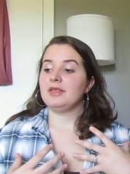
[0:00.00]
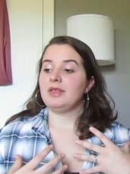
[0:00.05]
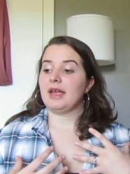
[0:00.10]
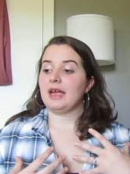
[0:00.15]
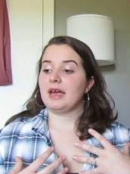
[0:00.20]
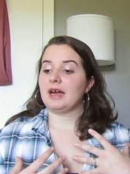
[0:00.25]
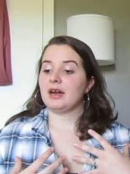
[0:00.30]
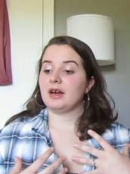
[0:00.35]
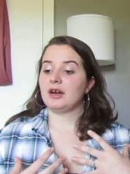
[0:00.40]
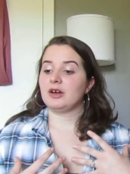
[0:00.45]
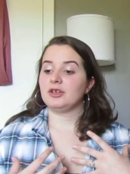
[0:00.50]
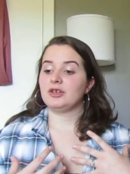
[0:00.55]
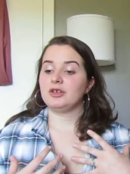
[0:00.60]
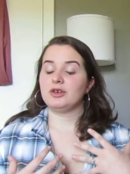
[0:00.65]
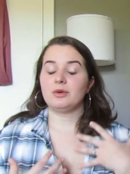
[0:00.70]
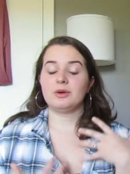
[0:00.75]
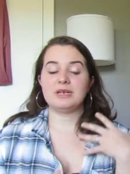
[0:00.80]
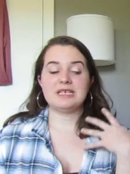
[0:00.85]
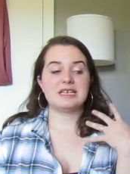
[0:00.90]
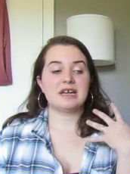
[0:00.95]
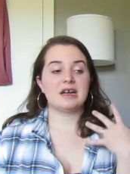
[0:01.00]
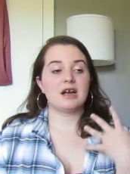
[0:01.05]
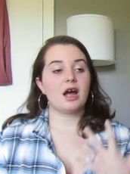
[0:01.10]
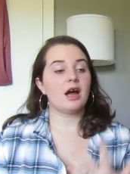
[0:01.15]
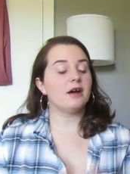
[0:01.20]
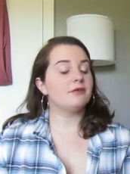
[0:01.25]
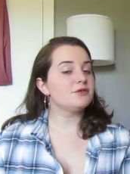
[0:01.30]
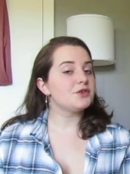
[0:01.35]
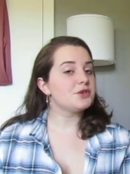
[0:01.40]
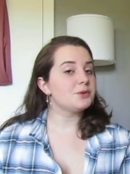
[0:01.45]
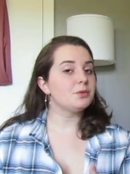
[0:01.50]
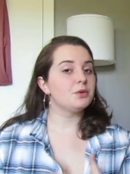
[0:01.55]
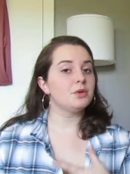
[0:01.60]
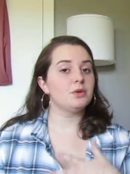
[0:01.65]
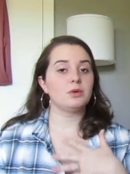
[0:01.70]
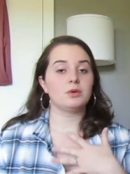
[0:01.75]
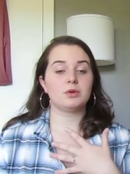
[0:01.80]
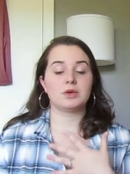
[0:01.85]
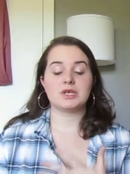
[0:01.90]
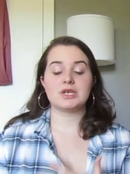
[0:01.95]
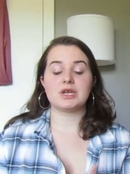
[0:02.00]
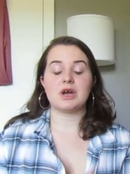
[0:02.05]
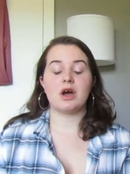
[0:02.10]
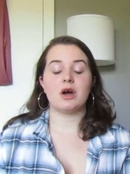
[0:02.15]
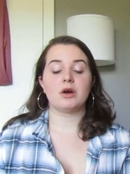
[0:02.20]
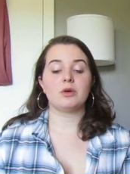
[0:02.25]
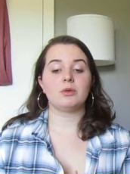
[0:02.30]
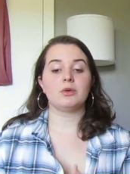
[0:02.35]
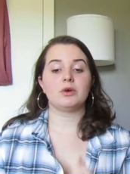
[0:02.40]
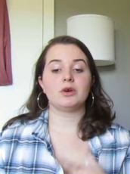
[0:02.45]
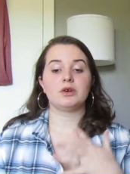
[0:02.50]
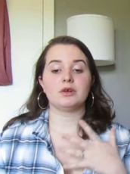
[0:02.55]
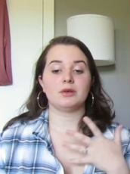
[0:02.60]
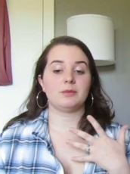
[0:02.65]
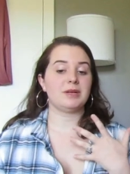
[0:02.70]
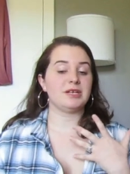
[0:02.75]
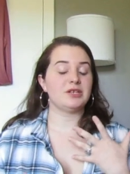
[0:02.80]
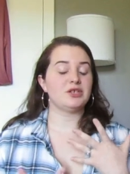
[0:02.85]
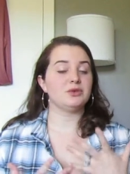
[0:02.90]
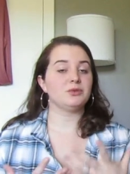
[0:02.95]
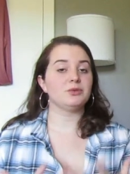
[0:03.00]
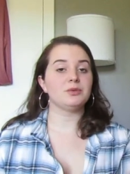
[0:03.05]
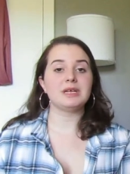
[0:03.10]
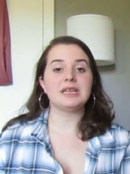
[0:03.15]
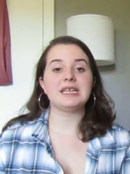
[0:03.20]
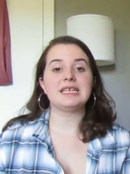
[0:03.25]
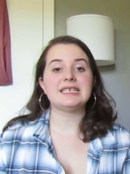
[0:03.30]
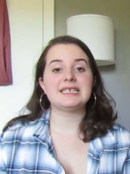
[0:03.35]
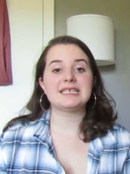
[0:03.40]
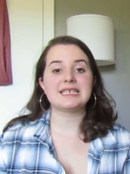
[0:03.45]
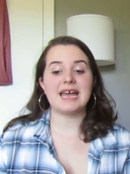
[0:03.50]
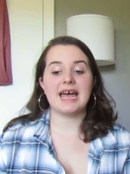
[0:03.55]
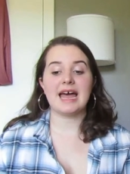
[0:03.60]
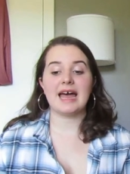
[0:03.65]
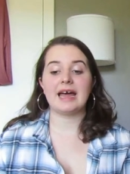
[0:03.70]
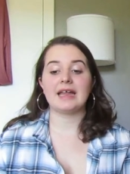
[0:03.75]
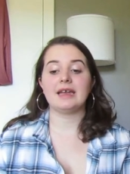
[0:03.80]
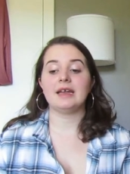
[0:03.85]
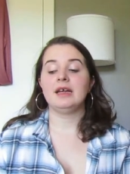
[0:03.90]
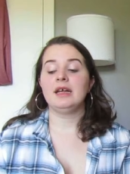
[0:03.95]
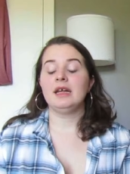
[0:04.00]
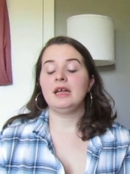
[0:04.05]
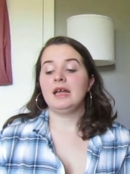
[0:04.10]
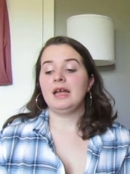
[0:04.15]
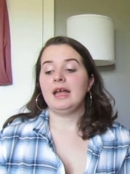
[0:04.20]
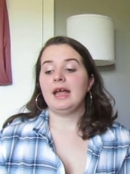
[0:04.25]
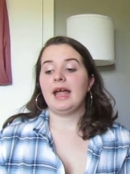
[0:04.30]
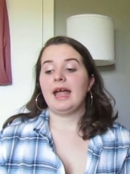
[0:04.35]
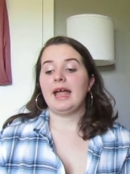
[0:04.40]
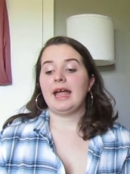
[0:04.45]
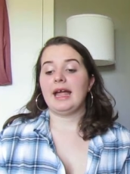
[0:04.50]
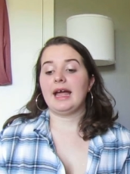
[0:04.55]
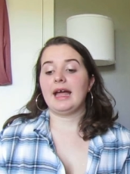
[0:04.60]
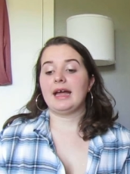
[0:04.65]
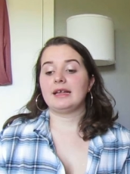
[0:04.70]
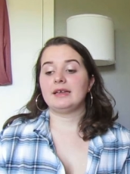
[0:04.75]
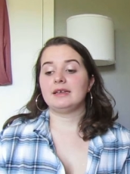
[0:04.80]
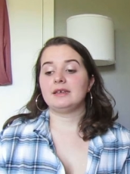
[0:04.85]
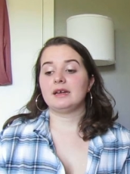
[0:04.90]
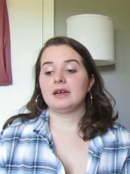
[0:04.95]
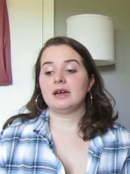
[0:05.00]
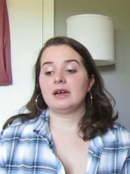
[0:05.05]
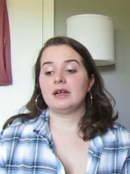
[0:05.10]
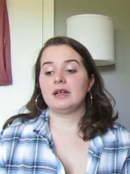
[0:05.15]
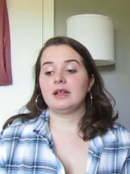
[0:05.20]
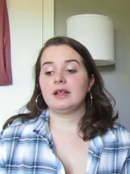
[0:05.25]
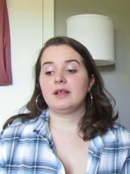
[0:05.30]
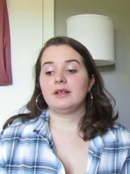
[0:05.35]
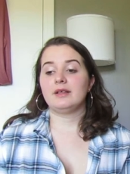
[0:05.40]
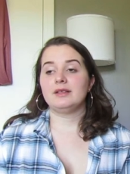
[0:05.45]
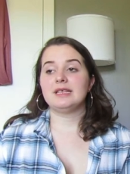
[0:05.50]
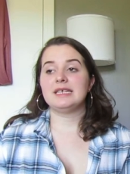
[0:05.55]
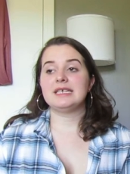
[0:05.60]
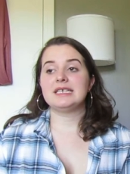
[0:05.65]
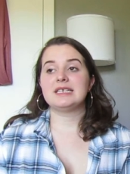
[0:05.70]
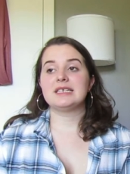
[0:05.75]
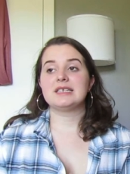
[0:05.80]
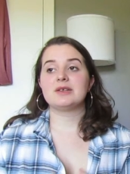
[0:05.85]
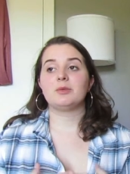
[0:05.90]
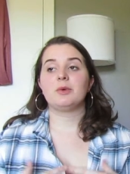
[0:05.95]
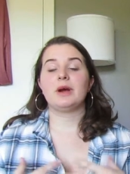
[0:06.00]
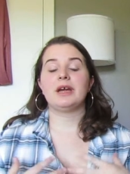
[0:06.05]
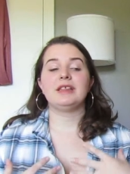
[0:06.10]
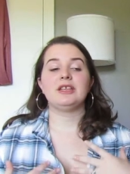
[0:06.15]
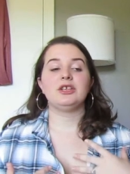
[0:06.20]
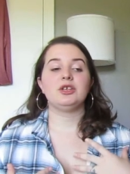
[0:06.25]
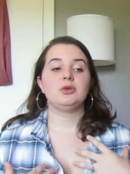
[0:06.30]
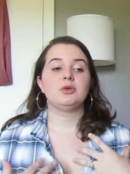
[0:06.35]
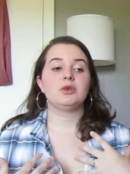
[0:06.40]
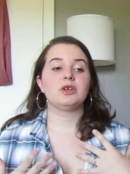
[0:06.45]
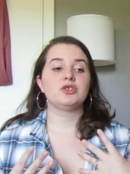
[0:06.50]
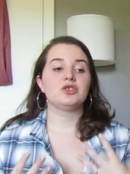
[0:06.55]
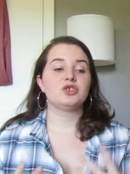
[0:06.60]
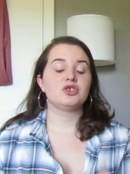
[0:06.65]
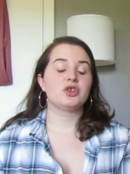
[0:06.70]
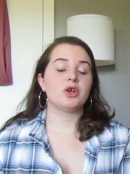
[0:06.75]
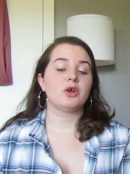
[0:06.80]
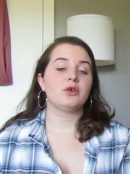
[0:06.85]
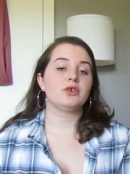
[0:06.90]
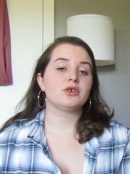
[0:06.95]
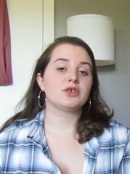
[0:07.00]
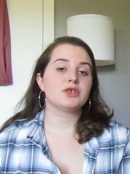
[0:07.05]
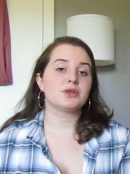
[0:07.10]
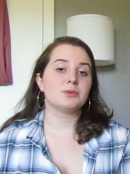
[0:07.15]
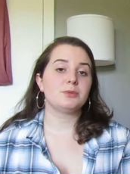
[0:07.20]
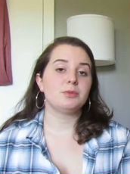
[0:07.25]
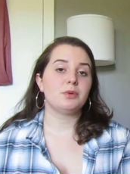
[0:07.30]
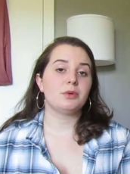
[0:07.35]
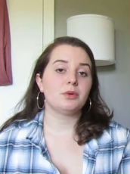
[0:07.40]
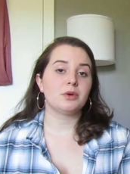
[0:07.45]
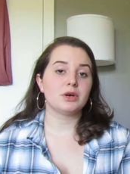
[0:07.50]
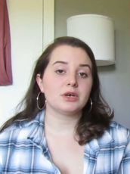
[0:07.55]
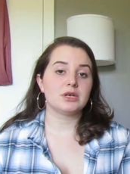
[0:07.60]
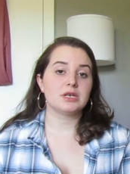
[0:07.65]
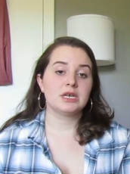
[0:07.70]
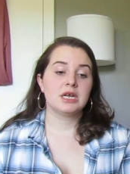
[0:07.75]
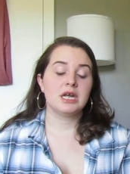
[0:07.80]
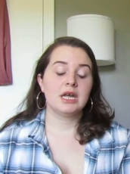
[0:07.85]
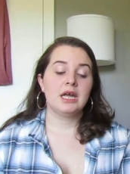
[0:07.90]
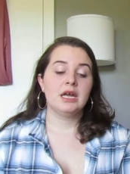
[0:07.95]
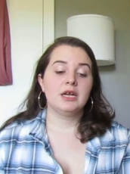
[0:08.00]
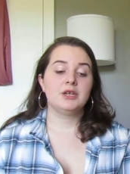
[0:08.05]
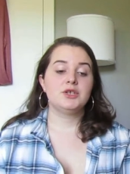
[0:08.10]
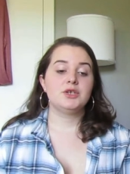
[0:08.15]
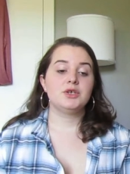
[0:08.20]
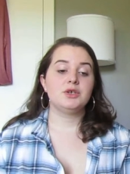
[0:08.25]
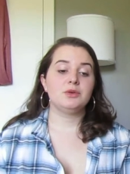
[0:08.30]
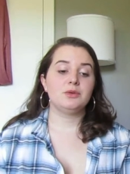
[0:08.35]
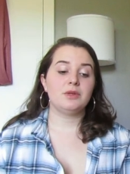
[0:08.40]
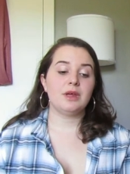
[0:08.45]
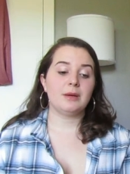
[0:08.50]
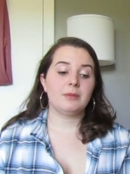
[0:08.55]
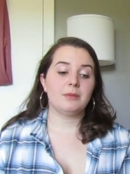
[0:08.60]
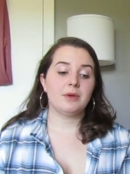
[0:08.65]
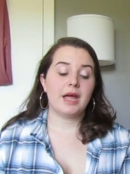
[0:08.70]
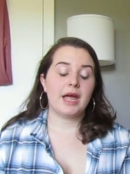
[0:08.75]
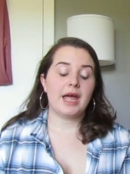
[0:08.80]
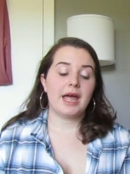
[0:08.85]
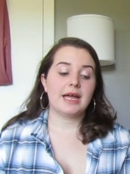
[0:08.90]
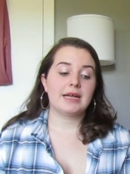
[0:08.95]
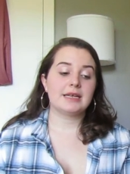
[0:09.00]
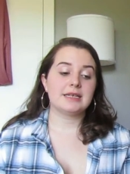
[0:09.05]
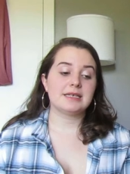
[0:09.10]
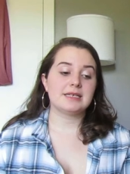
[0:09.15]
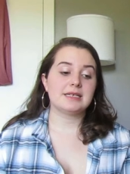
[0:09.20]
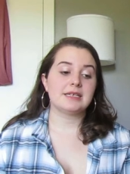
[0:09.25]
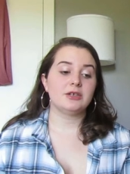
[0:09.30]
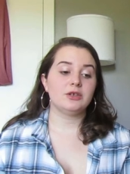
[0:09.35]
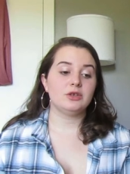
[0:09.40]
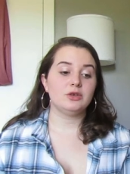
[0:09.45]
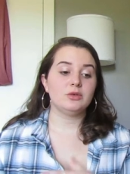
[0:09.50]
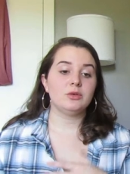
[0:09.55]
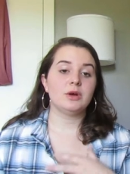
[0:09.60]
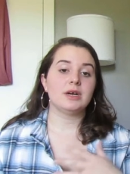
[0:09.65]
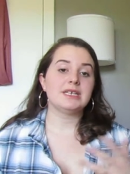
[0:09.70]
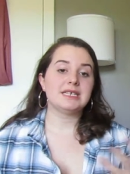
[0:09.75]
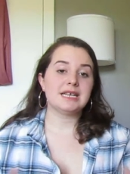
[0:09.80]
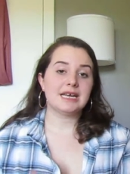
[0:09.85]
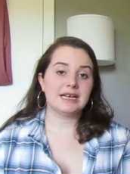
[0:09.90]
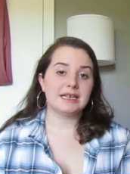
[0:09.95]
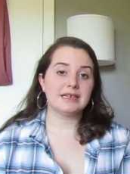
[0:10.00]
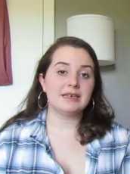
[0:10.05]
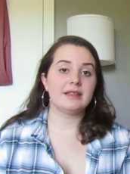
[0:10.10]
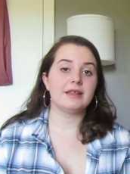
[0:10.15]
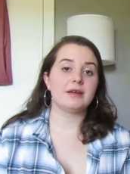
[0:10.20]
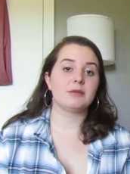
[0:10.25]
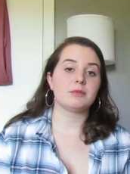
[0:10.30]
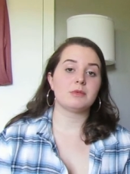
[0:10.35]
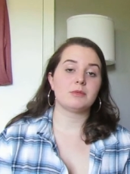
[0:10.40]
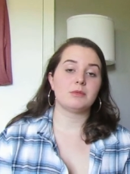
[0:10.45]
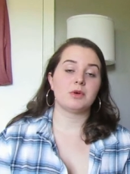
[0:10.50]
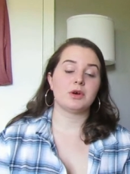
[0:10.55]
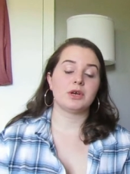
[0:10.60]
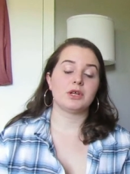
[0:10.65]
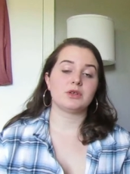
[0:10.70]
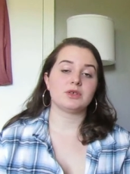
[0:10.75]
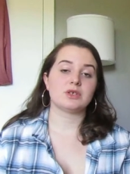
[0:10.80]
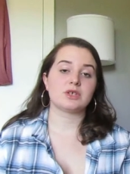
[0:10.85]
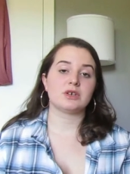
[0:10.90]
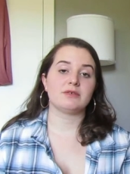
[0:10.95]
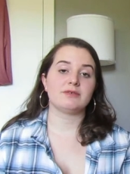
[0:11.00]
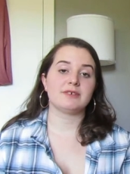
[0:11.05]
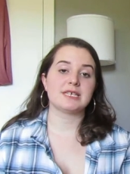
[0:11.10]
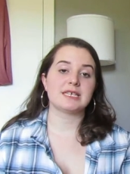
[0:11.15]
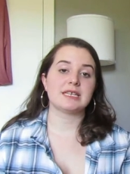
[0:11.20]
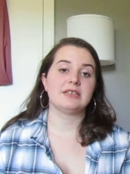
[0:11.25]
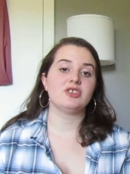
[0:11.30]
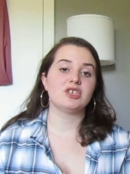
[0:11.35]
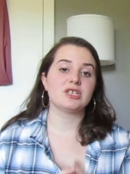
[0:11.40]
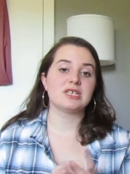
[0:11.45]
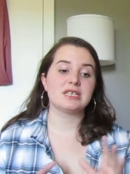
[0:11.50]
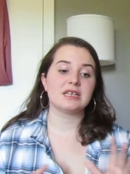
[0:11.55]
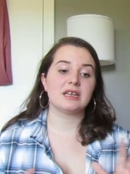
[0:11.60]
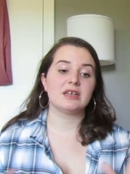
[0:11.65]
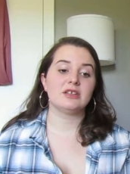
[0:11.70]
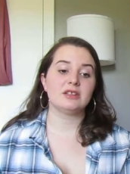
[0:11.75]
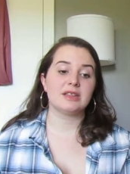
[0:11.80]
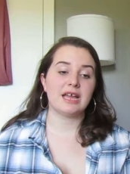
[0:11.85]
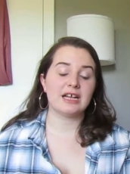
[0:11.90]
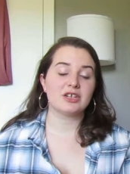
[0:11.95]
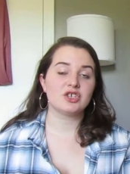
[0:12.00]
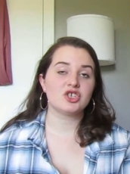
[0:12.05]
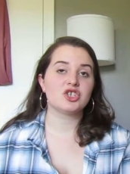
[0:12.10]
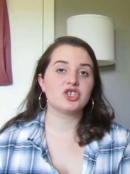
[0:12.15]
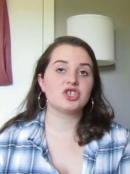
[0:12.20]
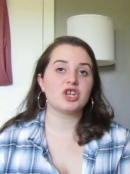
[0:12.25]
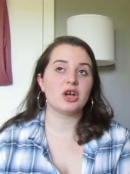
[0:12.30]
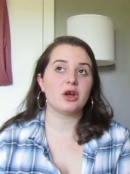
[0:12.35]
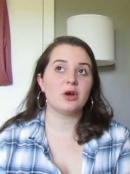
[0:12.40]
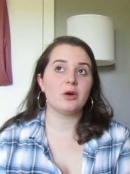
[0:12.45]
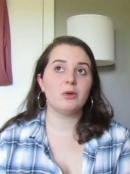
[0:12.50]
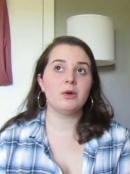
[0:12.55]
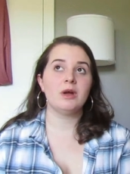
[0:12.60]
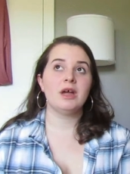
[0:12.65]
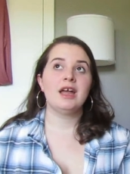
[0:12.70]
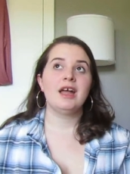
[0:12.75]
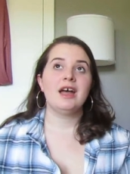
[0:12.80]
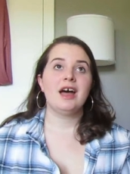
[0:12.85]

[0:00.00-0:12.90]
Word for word: they're, you know, it's uncomfortable or it's awkward or it makes you really sad. And this is a way that you can show your support to them as you attend their memorial service and just that show